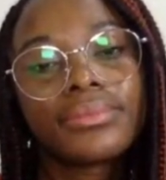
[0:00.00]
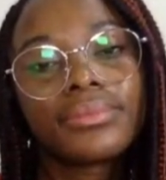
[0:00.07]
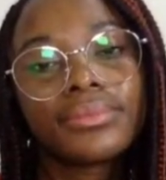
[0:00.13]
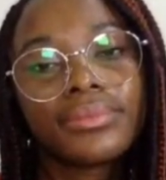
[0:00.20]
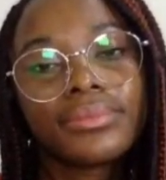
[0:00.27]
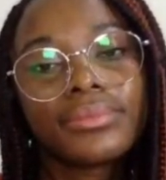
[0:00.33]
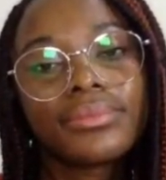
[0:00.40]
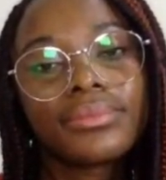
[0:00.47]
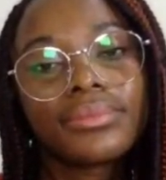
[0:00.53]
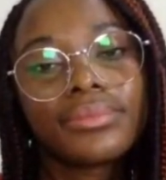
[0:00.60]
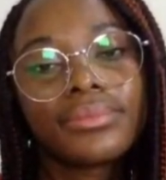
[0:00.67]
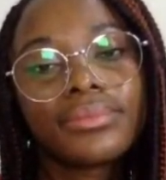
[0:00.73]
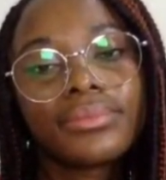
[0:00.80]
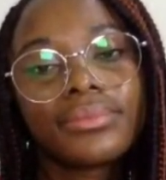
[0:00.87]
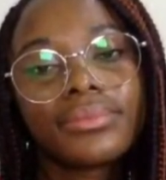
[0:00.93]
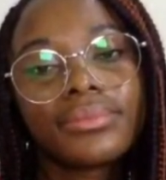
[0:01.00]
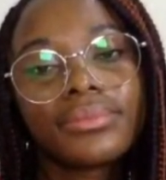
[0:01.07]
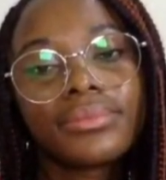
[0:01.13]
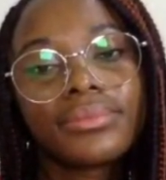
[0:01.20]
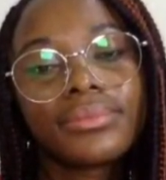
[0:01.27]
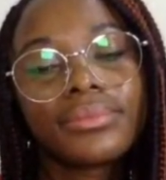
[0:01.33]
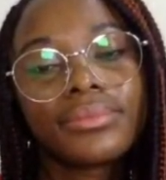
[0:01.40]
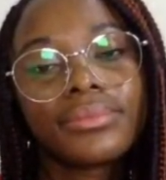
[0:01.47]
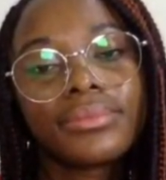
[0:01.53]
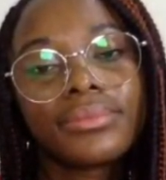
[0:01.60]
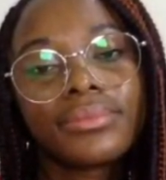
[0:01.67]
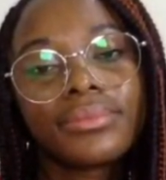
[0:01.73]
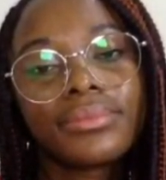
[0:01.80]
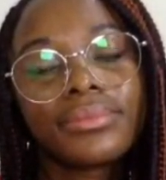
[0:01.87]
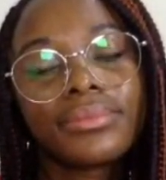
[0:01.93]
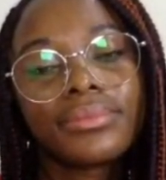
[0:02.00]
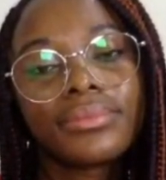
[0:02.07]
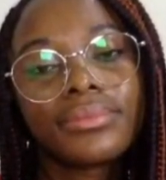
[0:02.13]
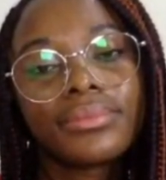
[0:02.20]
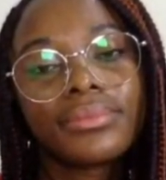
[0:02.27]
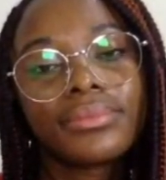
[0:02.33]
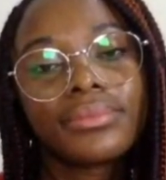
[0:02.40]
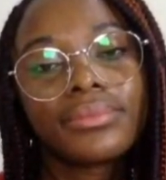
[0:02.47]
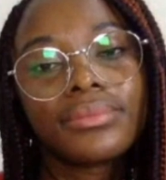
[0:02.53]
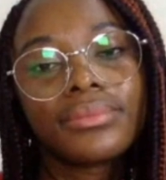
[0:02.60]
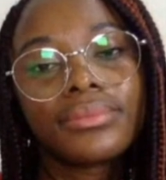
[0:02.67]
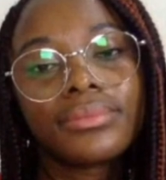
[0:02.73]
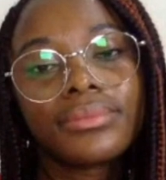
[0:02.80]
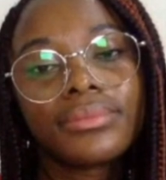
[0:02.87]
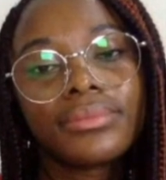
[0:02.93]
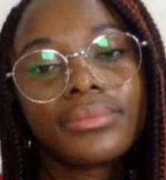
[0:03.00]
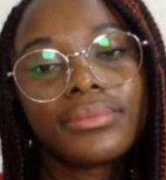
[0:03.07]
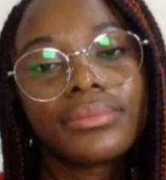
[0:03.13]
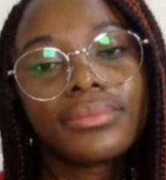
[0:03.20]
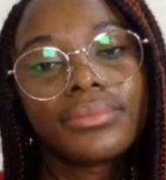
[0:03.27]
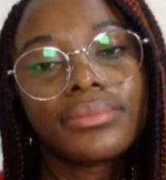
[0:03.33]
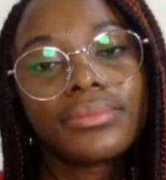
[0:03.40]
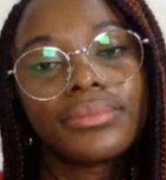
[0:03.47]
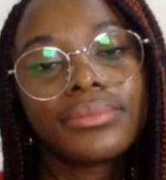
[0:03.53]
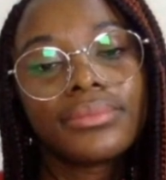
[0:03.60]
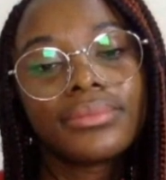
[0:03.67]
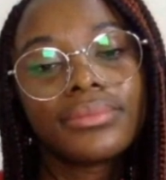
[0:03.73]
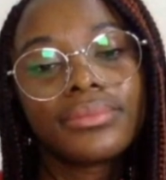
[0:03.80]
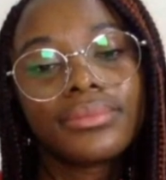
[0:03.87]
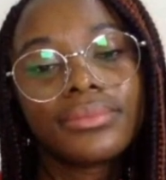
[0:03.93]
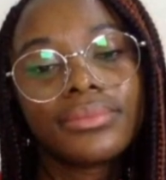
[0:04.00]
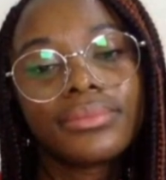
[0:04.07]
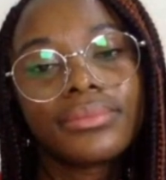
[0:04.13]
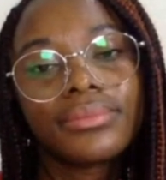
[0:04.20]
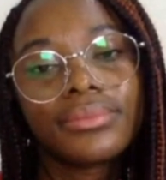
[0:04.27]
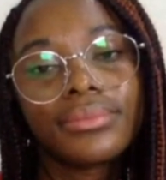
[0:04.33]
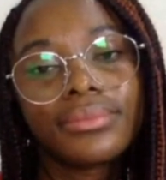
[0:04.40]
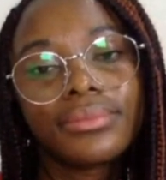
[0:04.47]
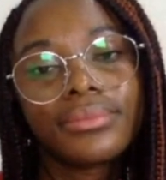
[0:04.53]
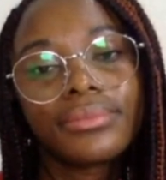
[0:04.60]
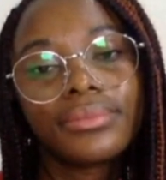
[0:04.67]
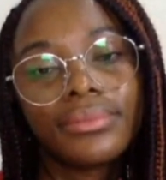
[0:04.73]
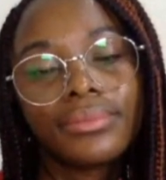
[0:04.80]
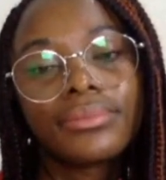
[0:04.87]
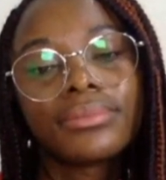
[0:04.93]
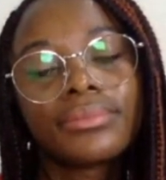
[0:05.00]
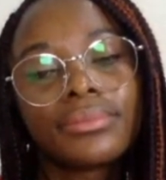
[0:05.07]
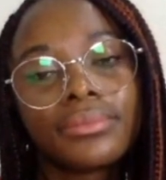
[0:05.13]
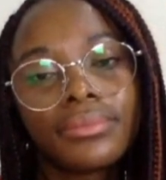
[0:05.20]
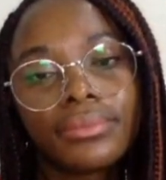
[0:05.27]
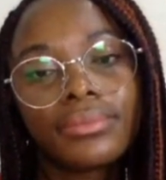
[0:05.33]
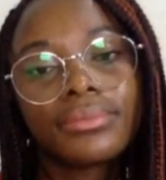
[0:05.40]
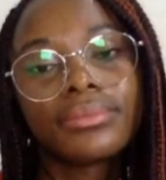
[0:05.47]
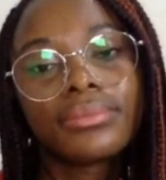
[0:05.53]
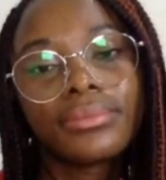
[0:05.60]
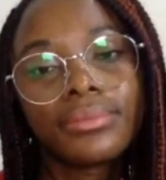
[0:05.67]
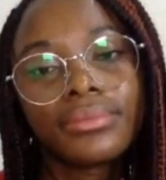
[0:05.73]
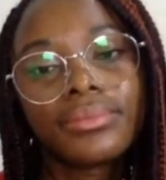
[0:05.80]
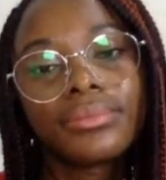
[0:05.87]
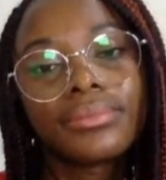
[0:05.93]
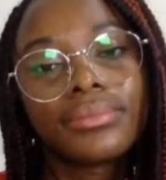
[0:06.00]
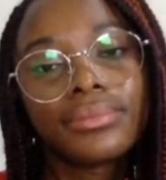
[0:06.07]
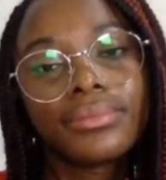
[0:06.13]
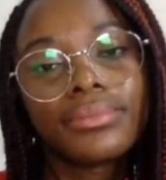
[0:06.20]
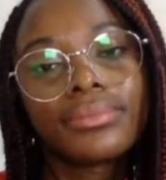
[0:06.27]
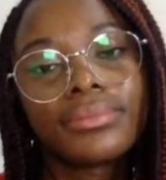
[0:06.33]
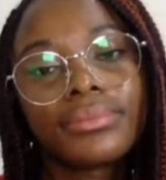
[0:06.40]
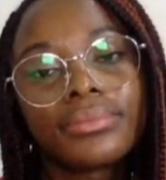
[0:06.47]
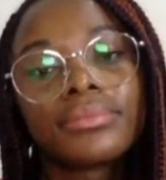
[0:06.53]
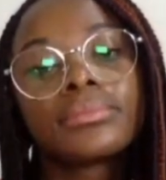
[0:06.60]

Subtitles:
No words are spoken by the person on screen.